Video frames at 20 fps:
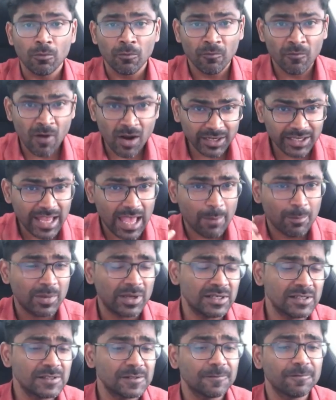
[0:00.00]
What
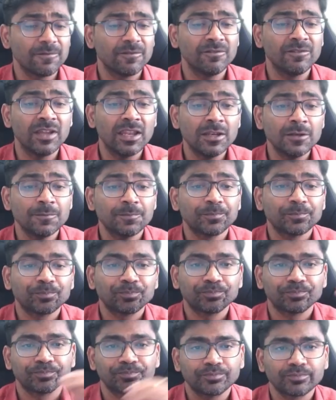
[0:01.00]
happens when
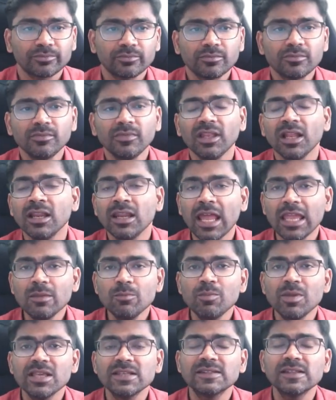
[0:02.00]

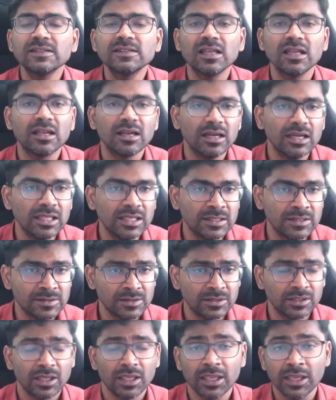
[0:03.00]
lipase is released
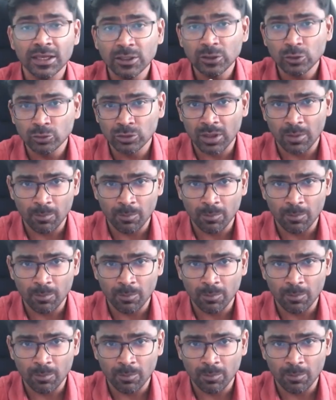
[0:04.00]
into the